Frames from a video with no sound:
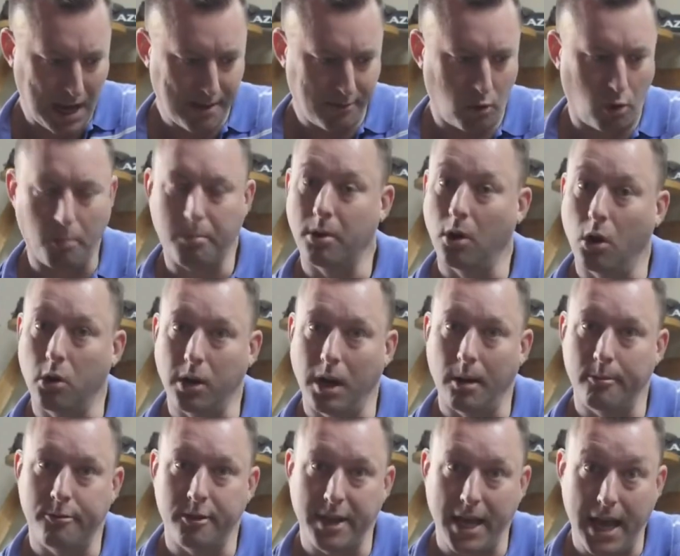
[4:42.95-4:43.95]
have a whole
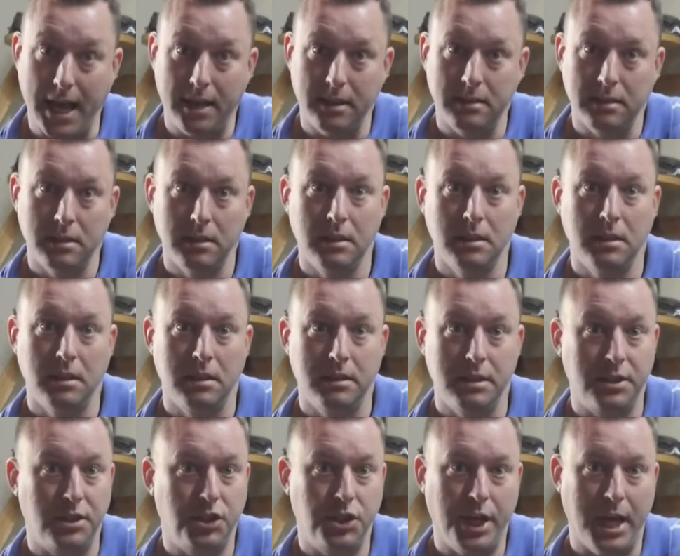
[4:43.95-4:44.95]
program for that.
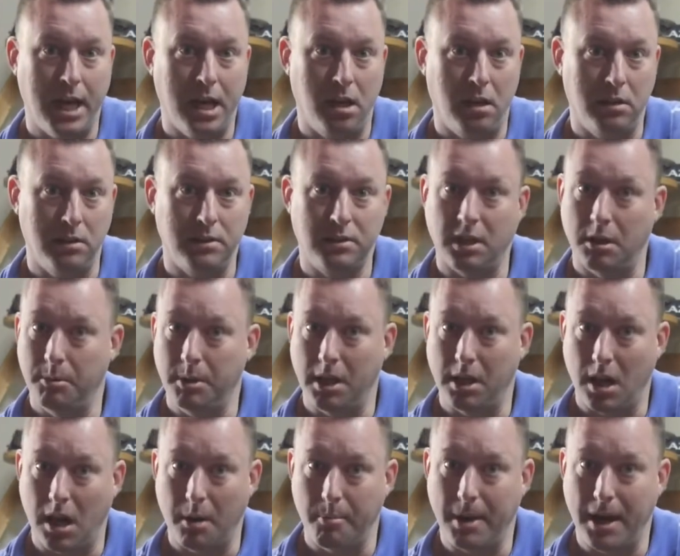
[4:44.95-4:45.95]
This channel is going to be a
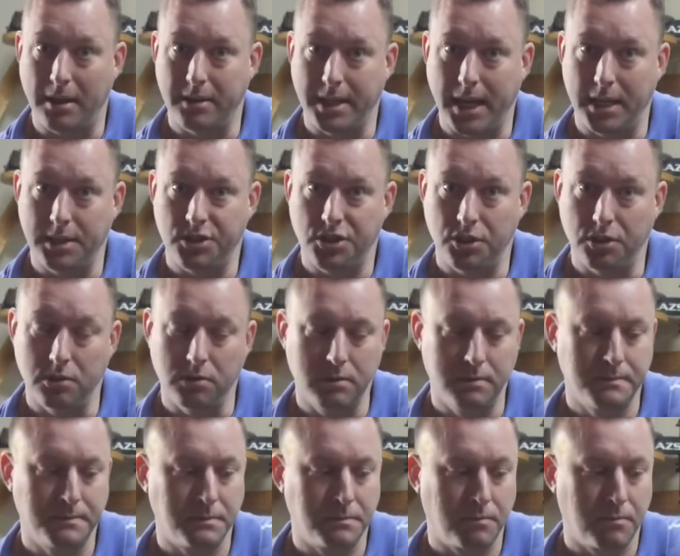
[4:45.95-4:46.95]
lot about that too,
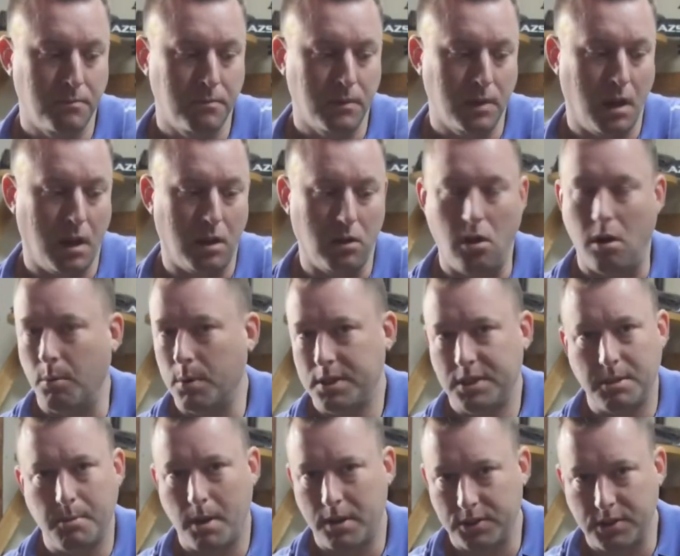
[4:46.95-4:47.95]
along with
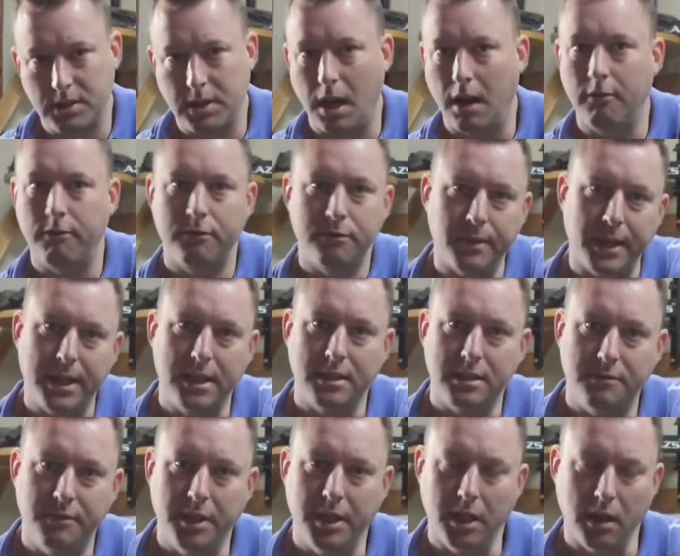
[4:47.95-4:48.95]
some other stuff like
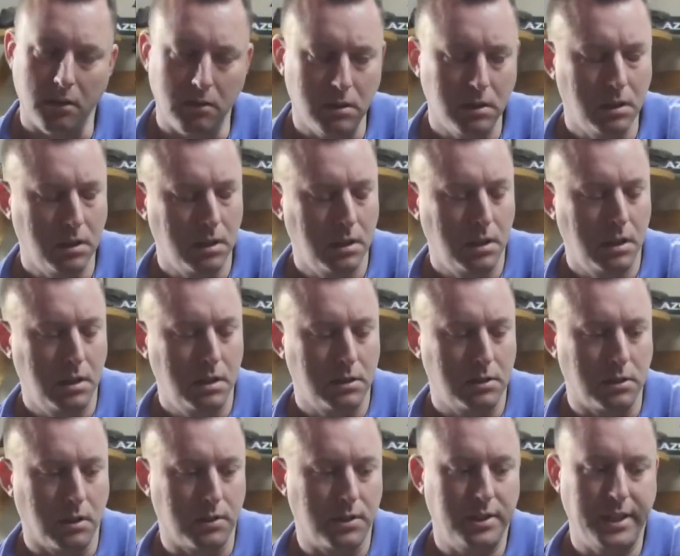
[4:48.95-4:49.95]
this video.
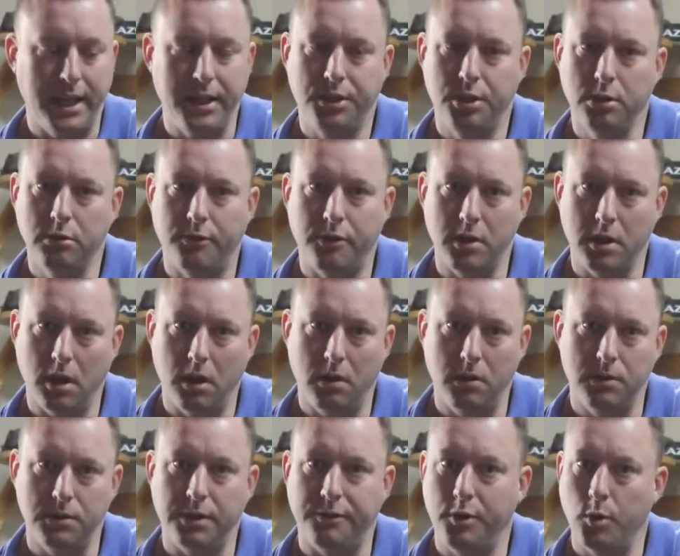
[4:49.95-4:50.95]
So stay tuned for
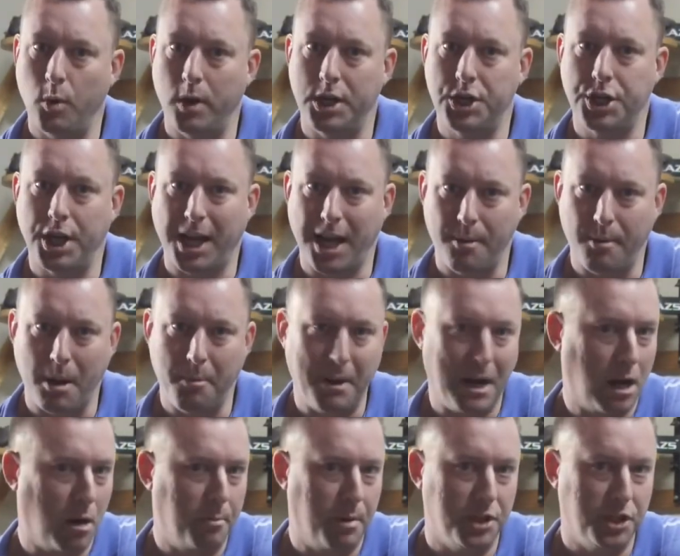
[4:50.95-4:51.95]
those. If you want to check out my
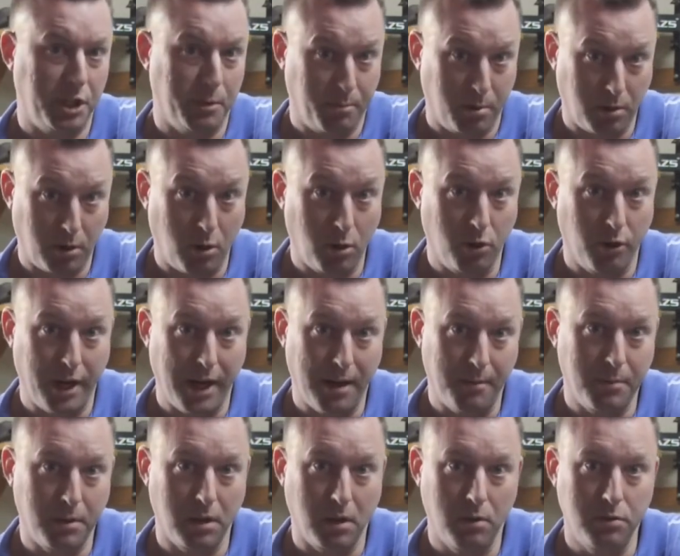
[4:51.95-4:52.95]
power punching
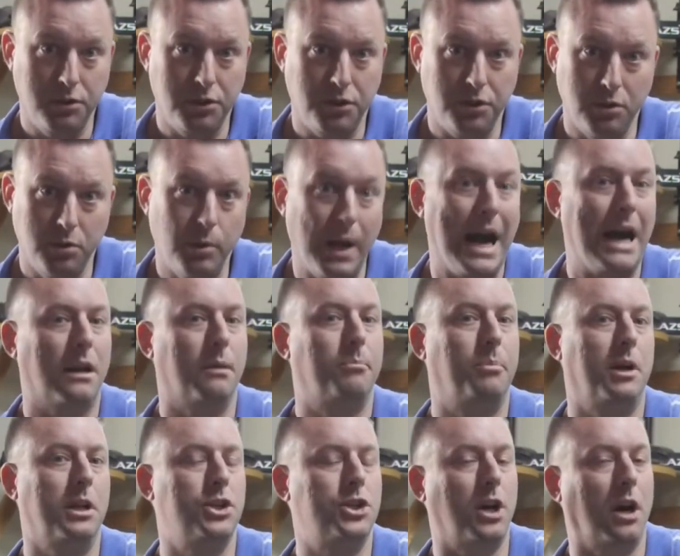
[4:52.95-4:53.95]
program, go to
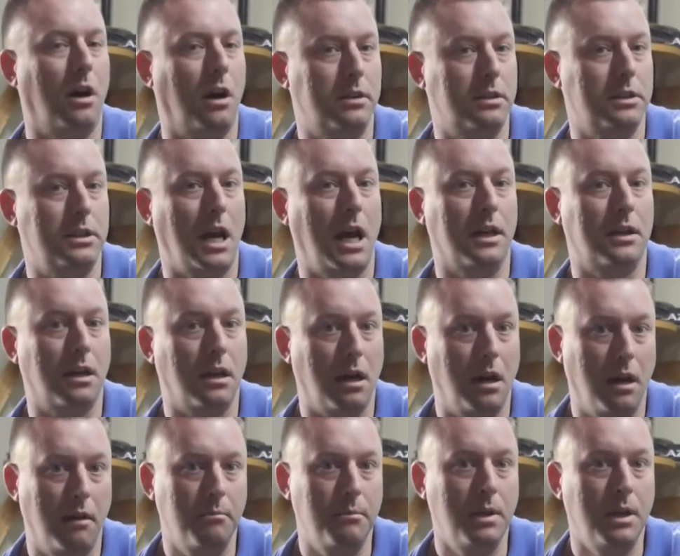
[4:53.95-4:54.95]

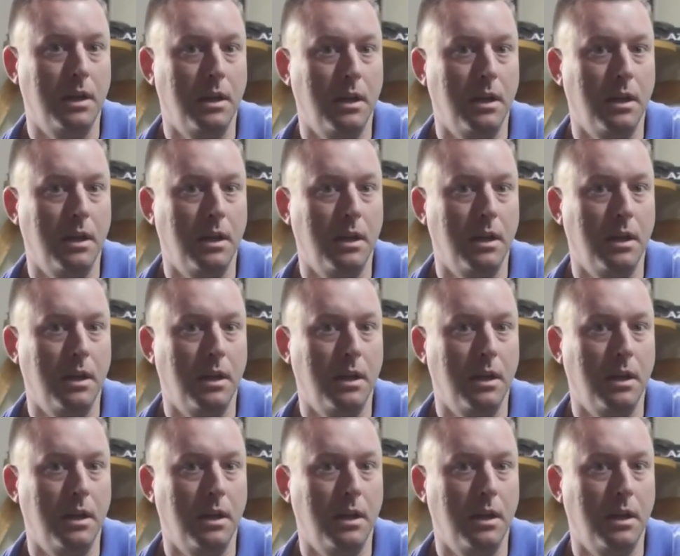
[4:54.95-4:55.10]
howtopunchharder.com.